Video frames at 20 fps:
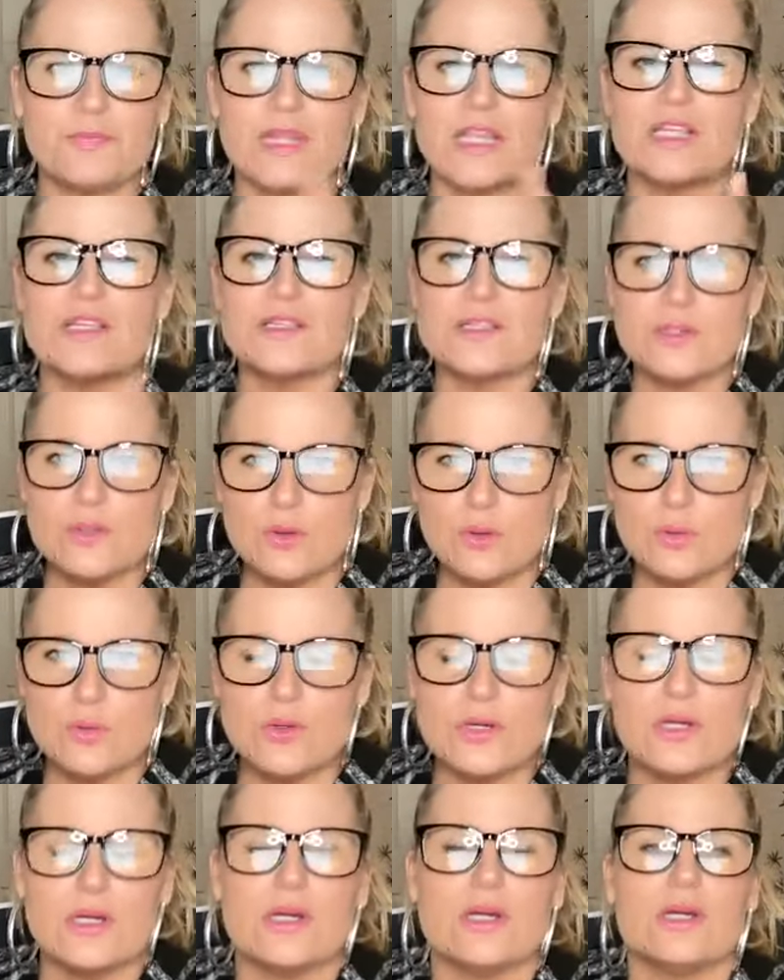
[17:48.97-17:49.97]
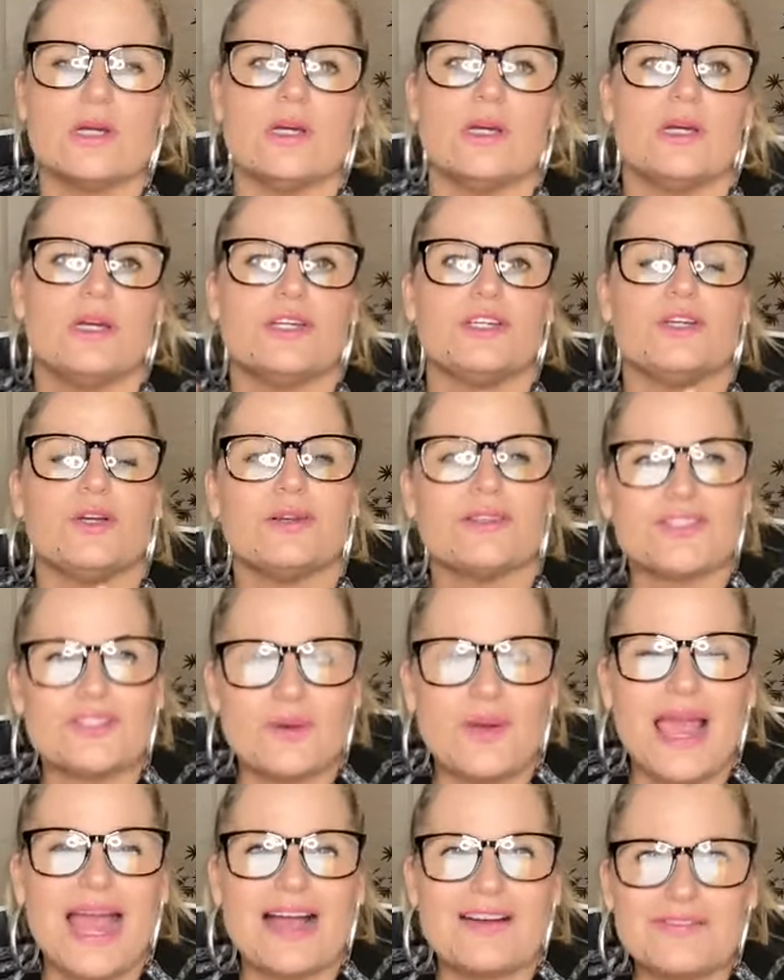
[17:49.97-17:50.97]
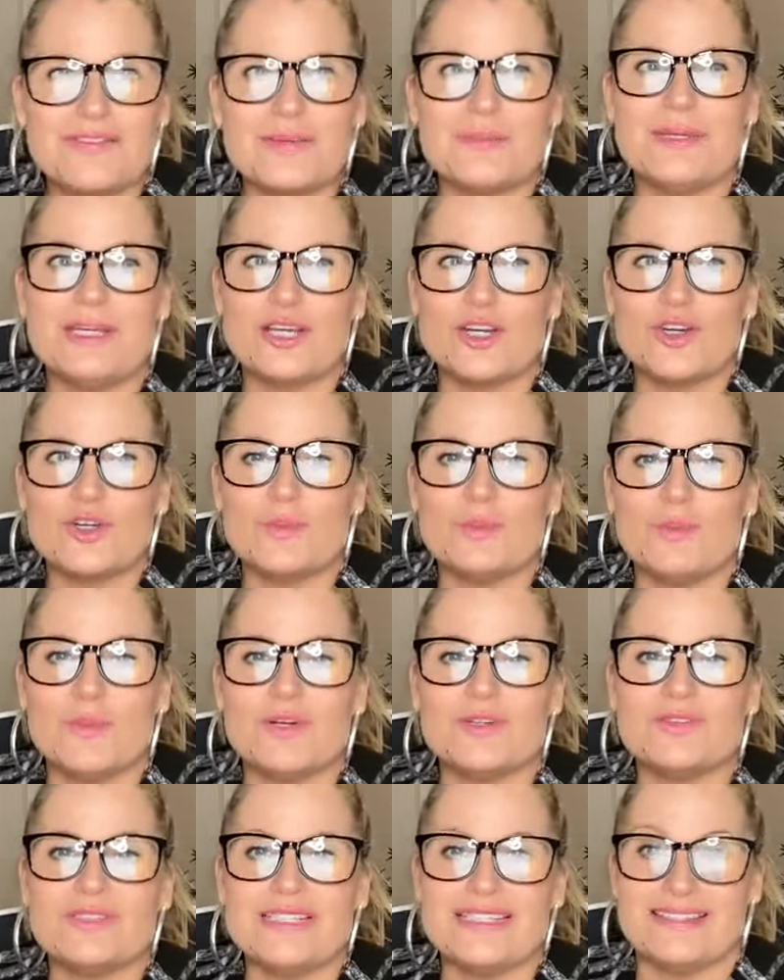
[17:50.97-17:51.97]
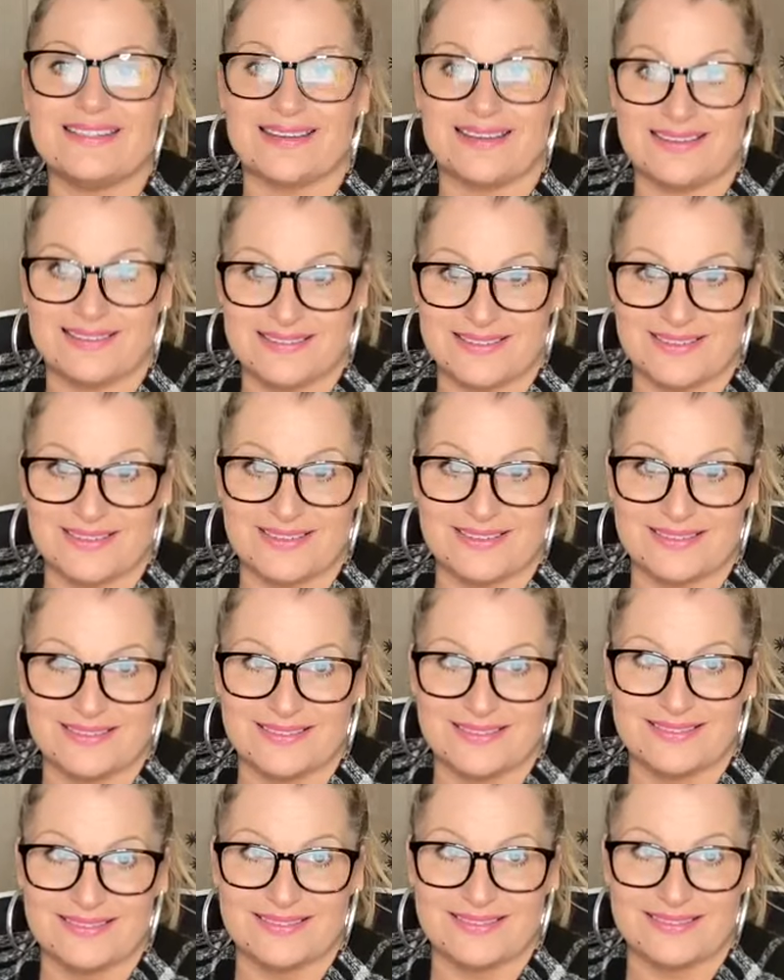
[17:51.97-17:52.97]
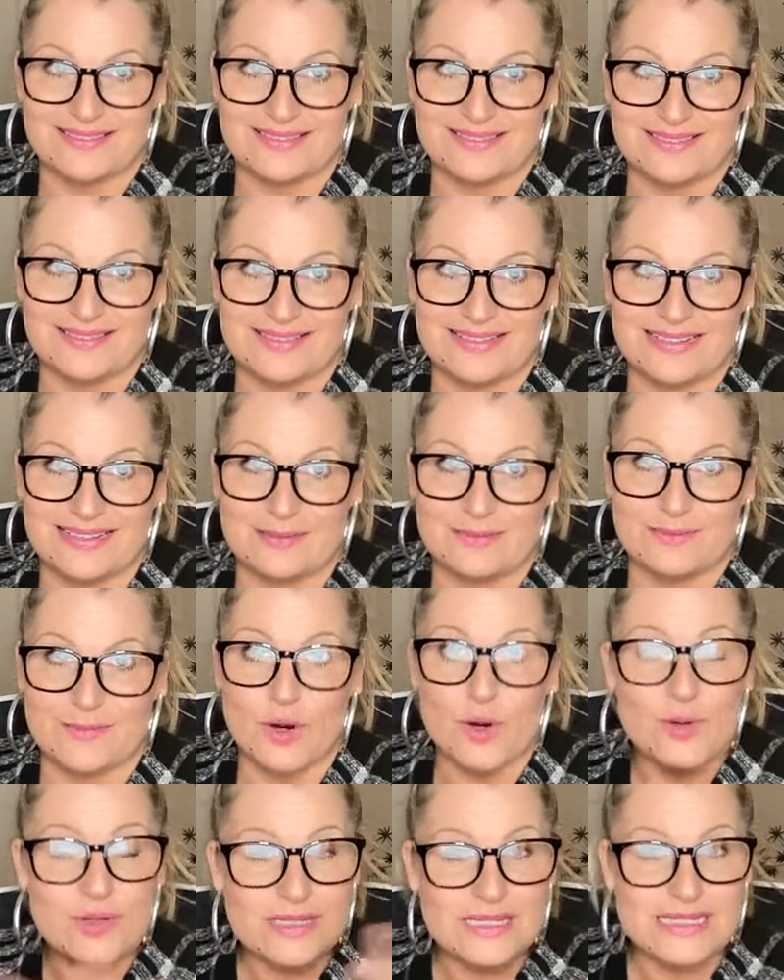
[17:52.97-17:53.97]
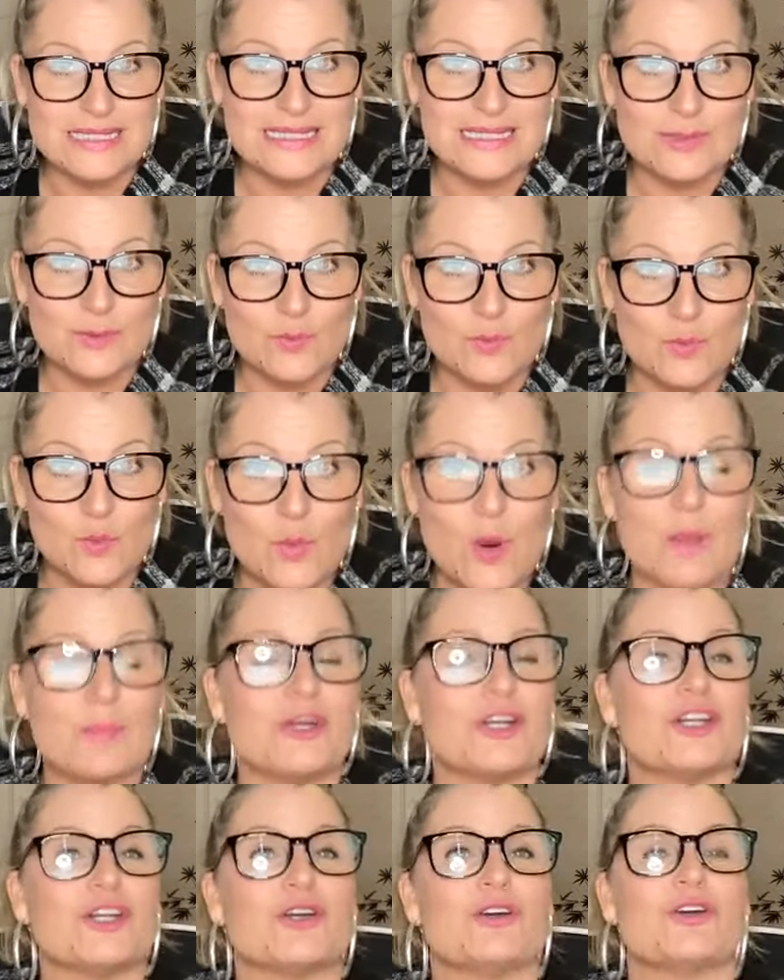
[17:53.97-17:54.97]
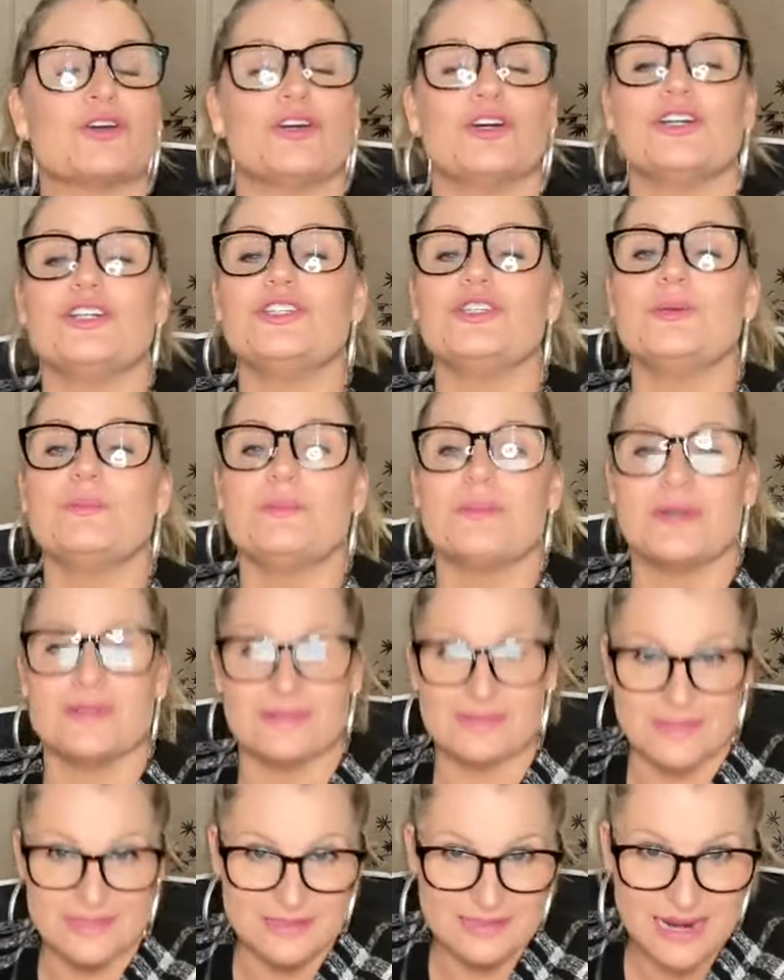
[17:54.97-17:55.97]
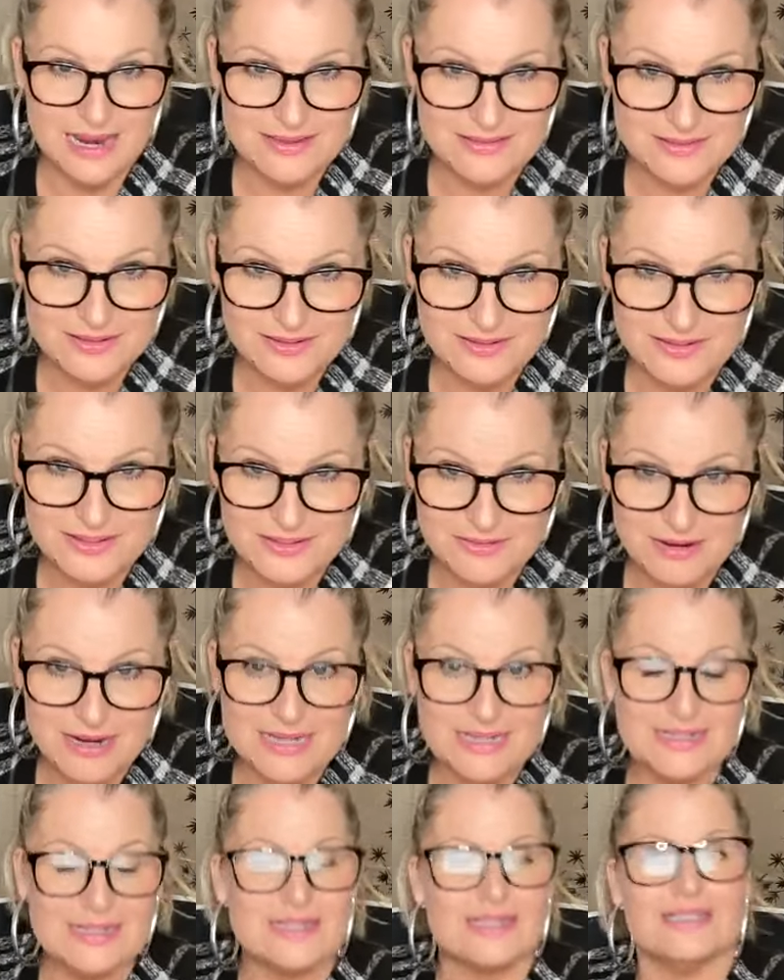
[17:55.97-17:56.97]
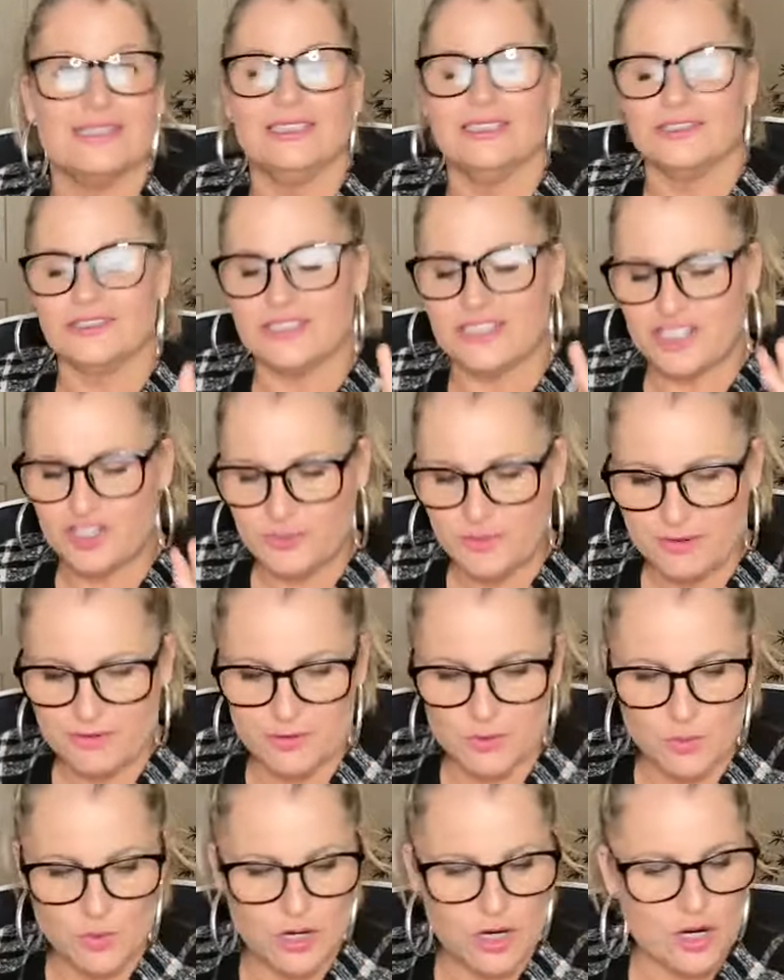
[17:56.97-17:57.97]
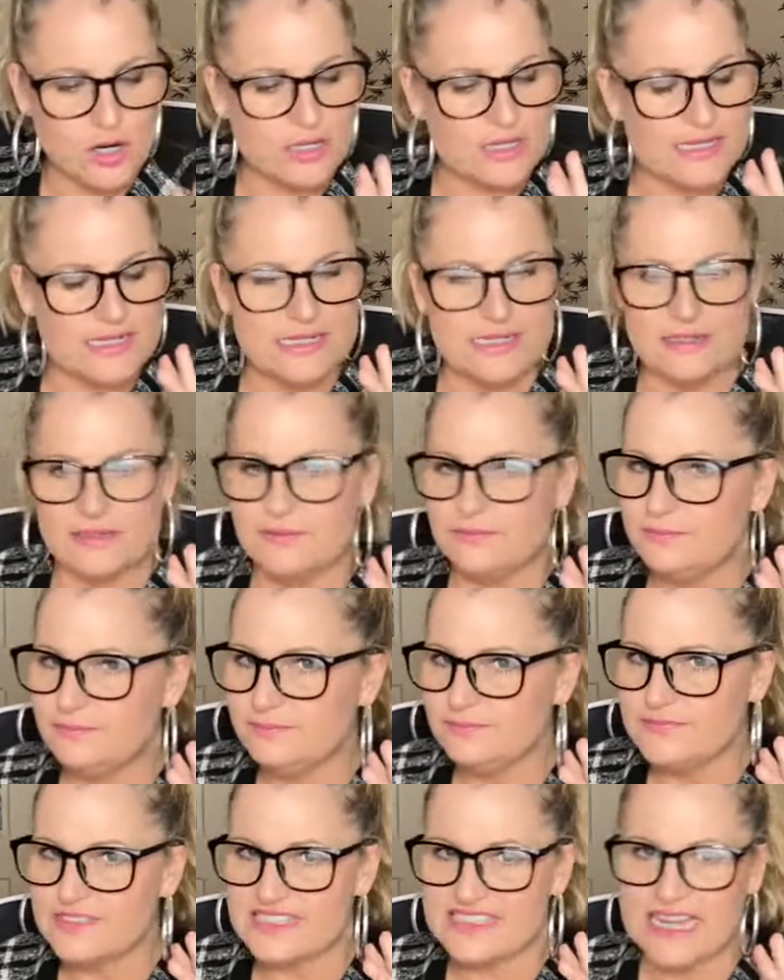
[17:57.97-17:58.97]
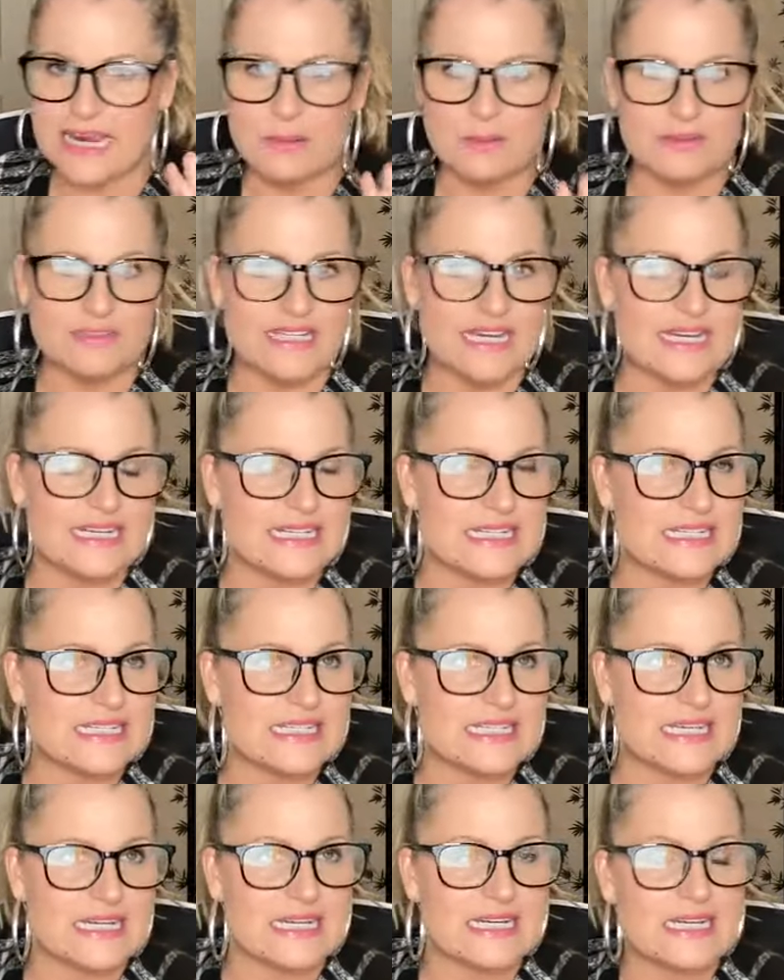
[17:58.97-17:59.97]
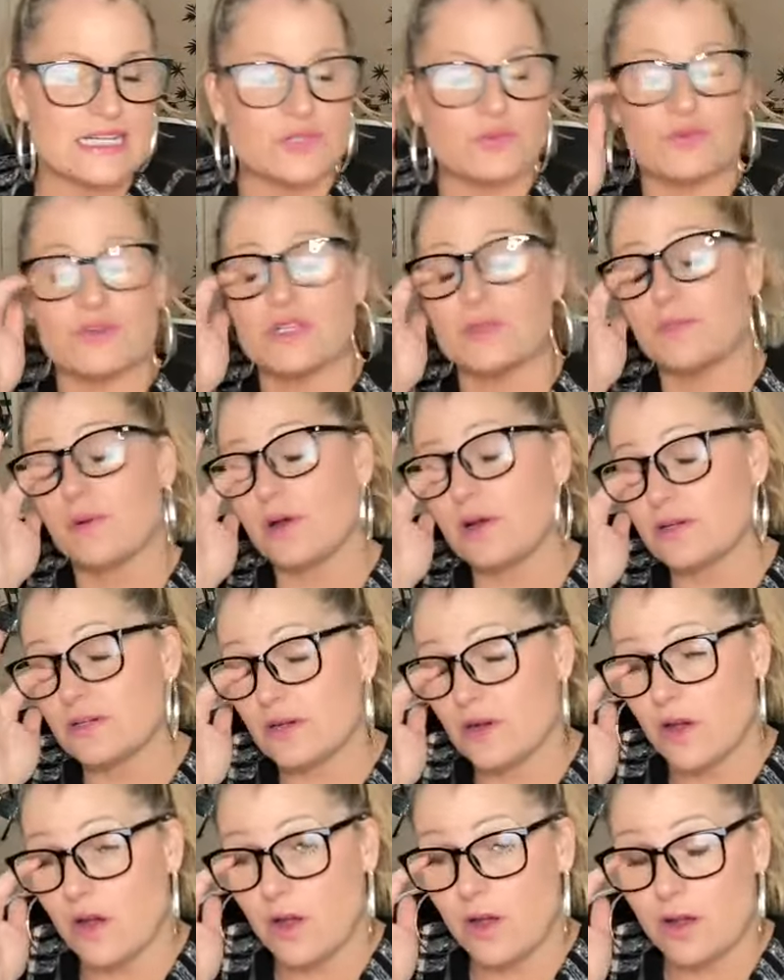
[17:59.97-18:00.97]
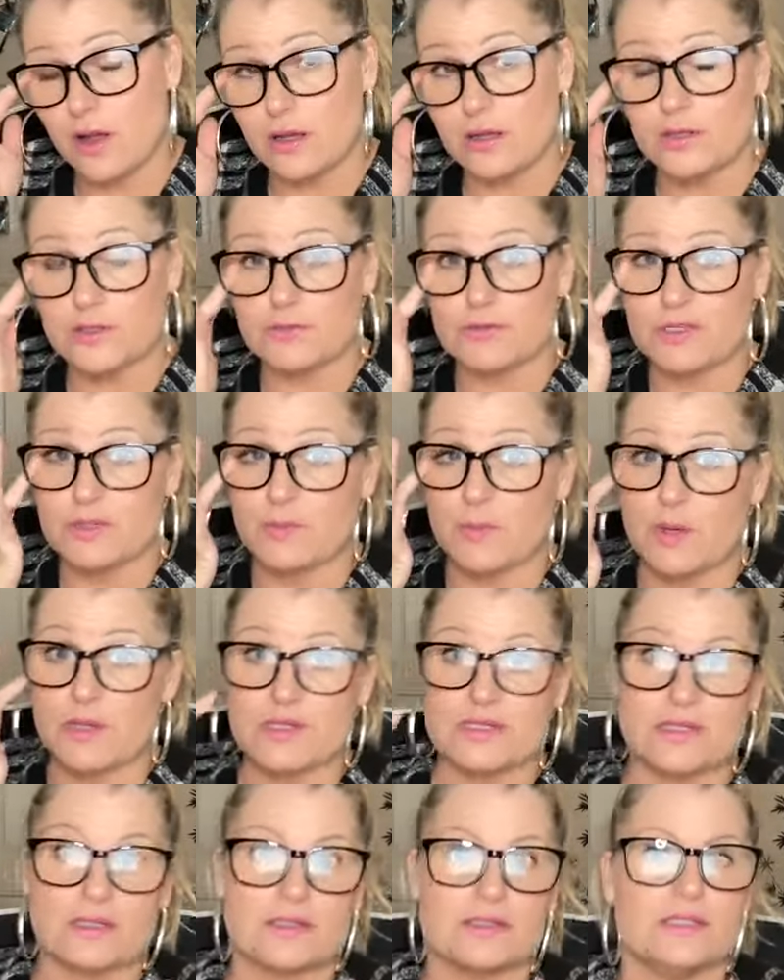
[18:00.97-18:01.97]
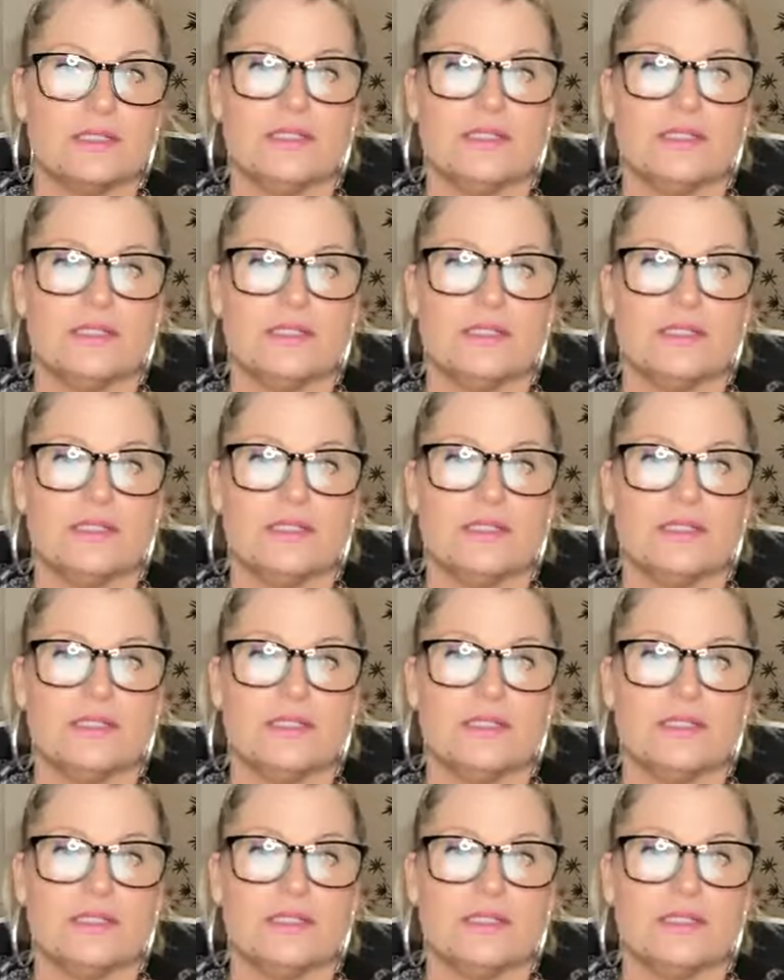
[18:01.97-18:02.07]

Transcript: So you also have to be a good multitasker. And most women are good multitaskers, right? You need to be able to work on simultaneous things, respond to calls, respond to